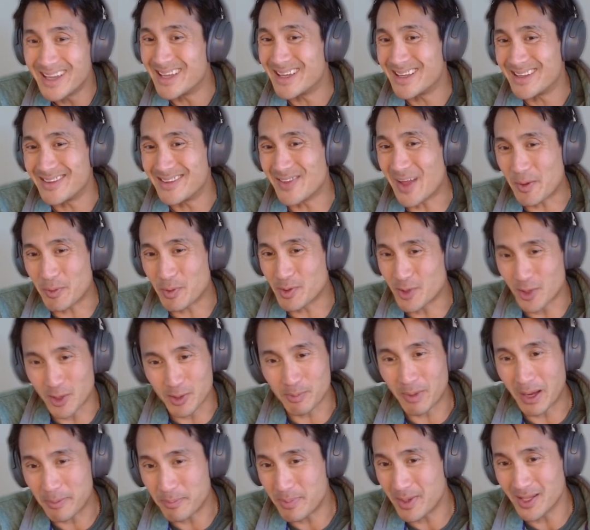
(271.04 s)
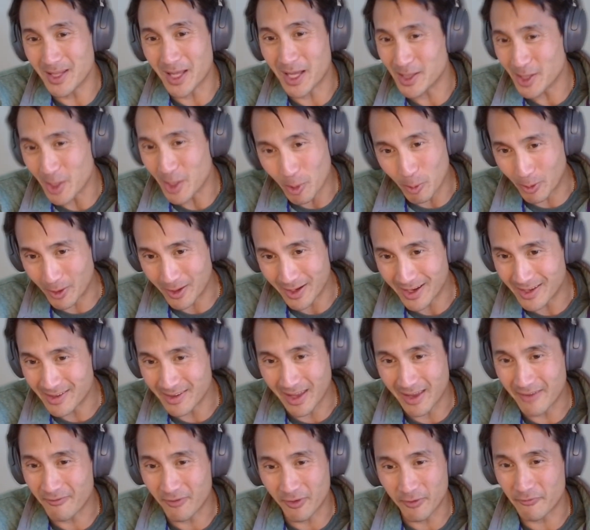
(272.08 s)
That return might be a lot lower.
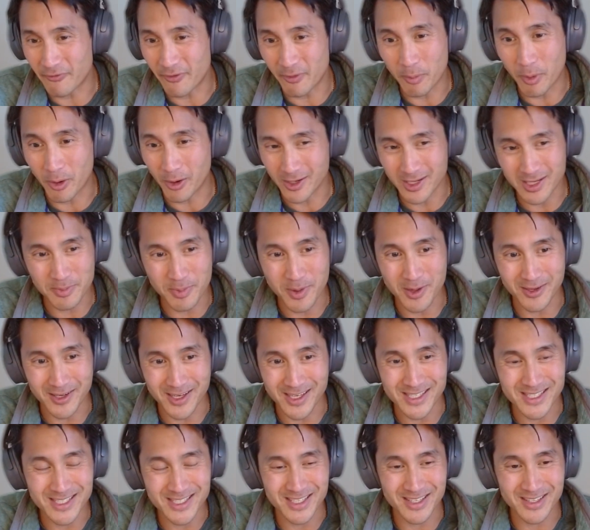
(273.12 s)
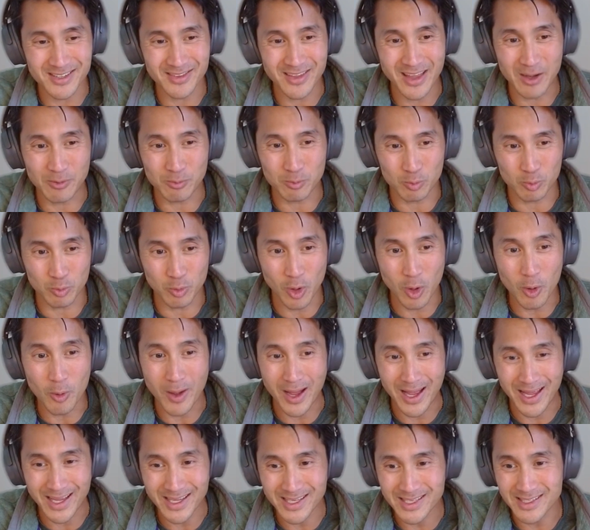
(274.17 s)
From our experience, that
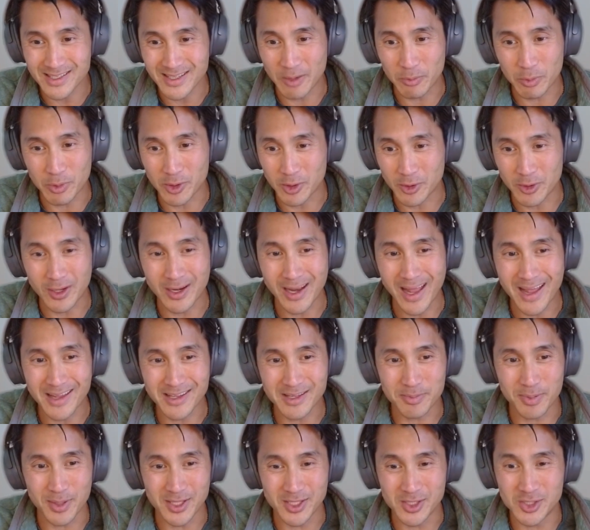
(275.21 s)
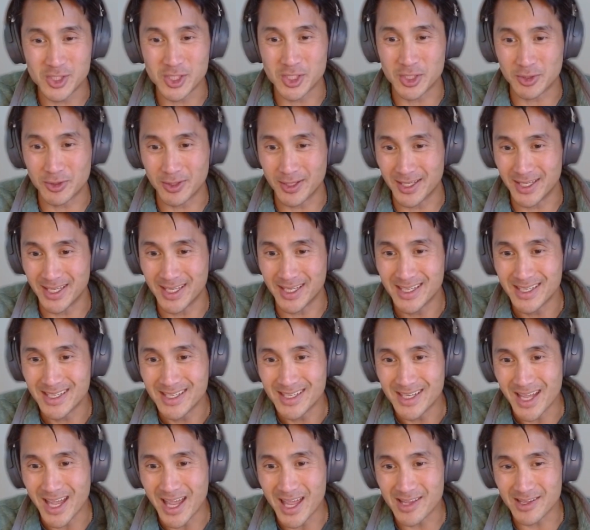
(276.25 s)
ROAS, that return on ad spend, generally
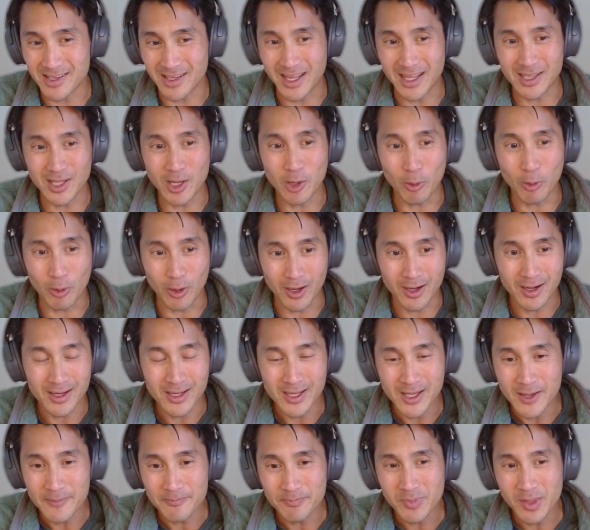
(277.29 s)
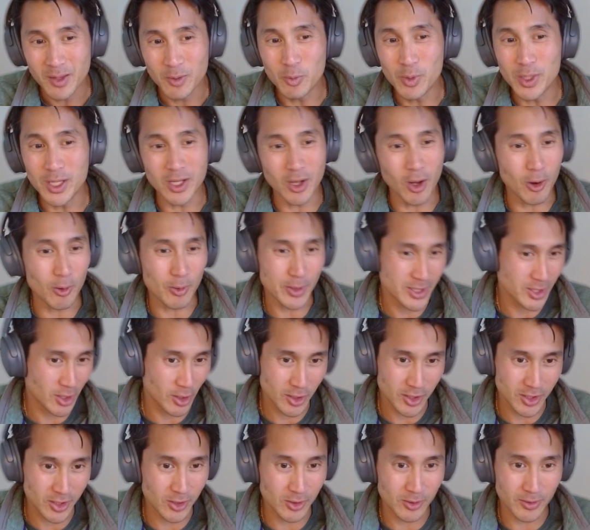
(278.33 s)
is a lot lower. We always
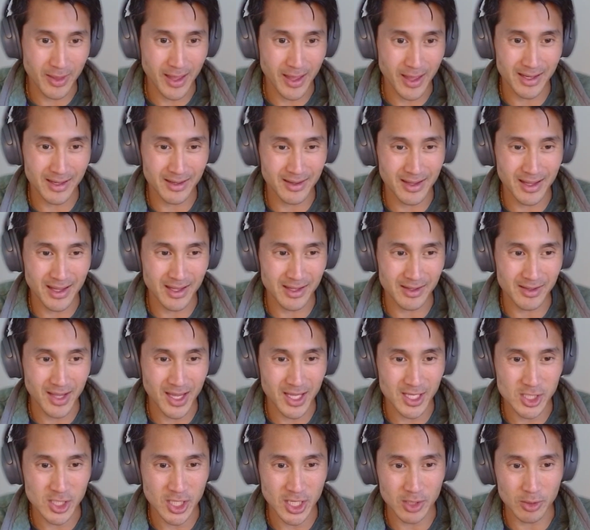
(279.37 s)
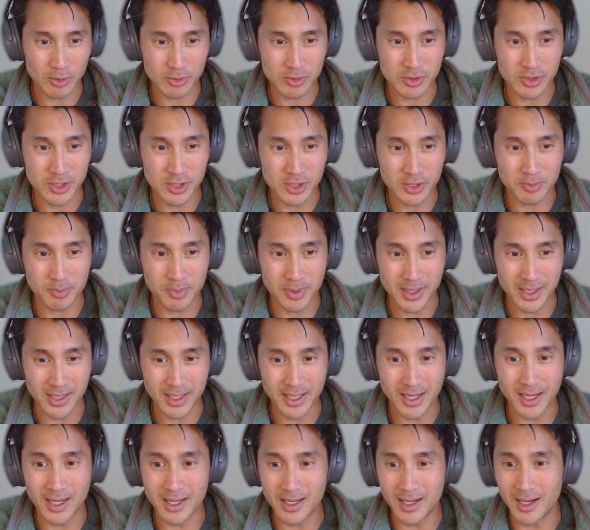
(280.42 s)
argue that a channel should be
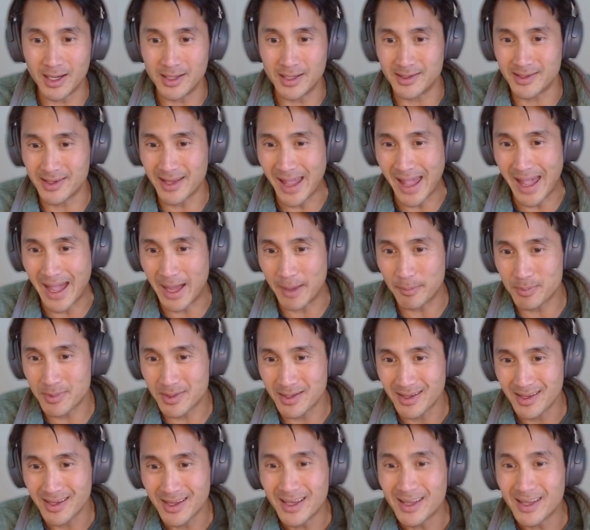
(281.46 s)
uncapped.